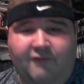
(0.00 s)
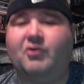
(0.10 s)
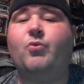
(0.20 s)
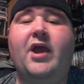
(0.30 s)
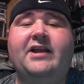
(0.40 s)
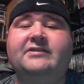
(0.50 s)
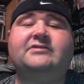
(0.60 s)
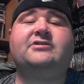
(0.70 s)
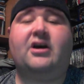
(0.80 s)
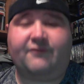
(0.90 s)
of a wait and
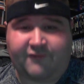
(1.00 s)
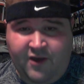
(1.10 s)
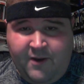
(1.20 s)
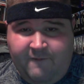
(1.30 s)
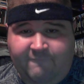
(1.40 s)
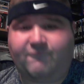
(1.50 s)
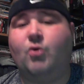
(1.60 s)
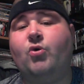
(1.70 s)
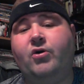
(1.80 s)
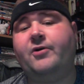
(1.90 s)
stuff
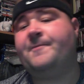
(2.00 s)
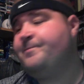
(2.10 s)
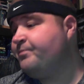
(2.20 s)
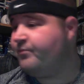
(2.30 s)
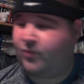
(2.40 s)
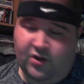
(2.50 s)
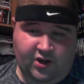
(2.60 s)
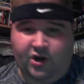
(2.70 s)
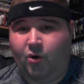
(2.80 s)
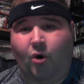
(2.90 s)
for,
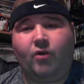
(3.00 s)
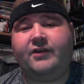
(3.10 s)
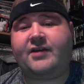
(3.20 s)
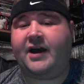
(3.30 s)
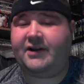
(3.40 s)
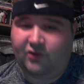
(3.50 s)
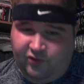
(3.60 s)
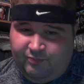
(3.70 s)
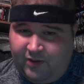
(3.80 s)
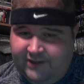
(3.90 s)
all the
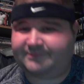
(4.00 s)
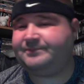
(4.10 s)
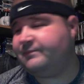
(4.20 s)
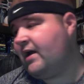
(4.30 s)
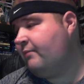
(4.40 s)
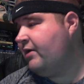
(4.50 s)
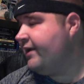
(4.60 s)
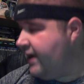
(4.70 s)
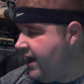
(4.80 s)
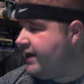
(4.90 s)
titles. But I'm
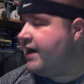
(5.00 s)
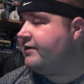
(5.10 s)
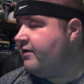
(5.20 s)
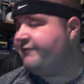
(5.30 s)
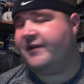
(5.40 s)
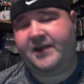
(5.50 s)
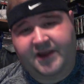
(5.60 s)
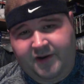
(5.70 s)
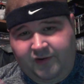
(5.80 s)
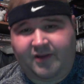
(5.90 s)
like, I got enough in
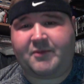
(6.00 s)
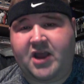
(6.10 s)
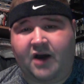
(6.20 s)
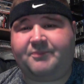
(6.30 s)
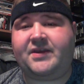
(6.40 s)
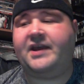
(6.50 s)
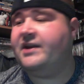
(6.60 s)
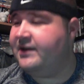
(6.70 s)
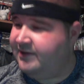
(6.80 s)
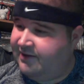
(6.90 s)
here. Let me update
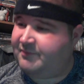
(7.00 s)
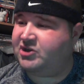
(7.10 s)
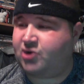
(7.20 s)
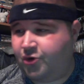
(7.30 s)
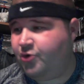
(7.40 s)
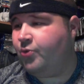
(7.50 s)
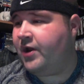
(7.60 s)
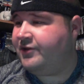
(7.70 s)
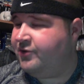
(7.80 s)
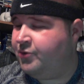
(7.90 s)
it and let me show you what
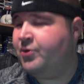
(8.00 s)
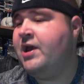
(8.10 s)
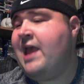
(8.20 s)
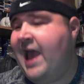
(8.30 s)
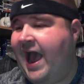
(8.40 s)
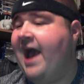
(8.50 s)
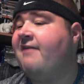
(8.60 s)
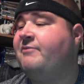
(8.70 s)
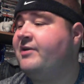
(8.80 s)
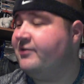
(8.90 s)
I do
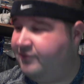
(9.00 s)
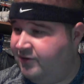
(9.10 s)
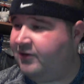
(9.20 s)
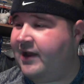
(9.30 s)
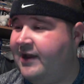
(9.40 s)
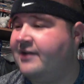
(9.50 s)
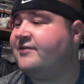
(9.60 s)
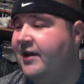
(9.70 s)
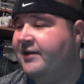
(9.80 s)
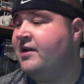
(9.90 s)
have, because, like I
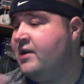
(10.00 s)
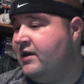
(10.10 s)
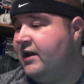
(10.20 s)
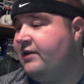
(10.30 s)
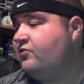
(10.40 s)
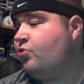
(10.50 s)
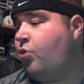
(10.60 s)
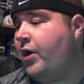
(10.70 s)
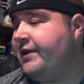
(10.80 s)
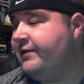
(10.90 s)
said, it is
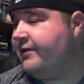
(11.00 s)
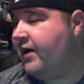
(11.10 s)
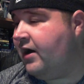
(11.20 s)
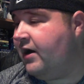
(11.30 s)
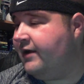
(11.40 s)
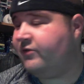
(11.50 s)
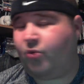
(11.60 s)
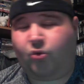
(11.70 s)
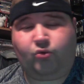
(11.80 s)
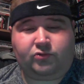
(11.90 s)
quite, it's
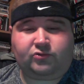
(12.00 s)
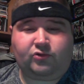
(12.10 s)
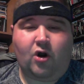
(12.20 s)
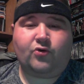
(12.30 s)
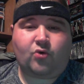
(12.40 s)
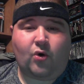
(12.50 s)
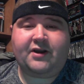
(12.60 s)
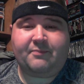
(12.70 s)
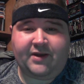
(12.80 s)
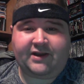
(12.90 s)
grown
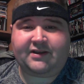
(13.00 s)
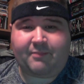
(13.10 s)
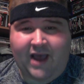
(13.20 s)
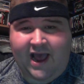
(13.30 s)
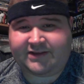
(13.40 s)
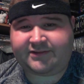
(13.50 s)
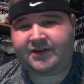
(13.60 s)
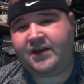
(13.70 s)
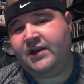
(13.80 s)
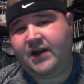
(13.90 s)
quite a bit in the past,
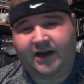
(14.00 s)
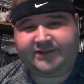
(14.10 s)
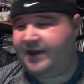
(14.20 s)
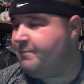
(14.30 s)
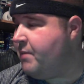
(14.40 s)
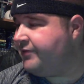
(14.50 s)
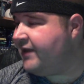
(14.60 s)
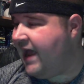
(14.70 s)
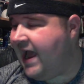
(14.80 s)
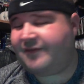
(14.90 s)
I'd say, month
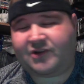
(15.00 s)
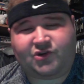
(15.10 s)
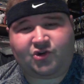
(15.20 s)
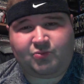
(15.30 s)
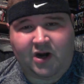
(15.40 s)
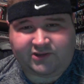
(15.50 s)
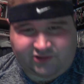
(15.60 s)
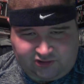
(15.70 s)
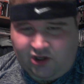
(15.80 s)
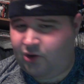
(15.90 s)
and a half to 2 months.
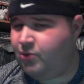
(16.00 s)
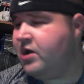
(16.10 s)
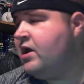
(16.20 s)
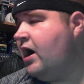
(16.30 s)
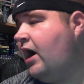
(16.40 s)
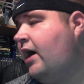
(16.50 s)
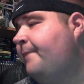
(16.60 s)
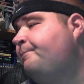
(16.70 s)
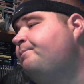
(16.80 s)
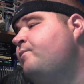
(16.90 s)
So,
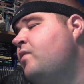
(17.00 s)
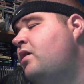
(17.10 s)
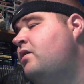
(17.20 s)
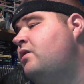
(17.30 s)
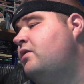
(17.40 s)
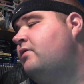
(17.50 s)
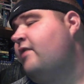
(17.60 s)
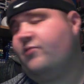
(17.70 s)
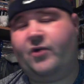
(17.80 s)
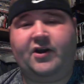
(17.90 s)

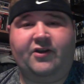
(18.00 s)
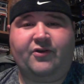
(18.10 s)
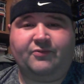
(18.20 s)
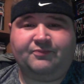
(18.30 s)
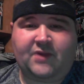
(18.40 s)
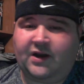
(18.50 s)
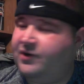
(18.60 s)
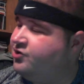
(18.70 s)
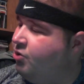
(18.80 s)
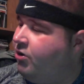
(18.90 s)
that's what I'm gonna do. I'm
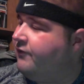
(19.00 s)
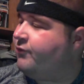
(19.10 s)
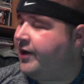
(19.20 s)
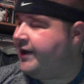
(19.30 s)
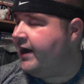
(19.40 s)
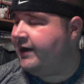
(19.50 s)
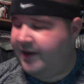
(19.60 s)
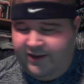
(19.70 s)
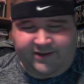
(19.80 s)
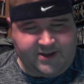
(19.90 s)
gonna show off what I got
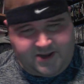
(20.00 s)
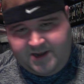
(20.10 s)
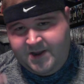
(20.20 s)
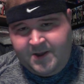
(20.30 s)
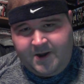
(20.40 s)
in the,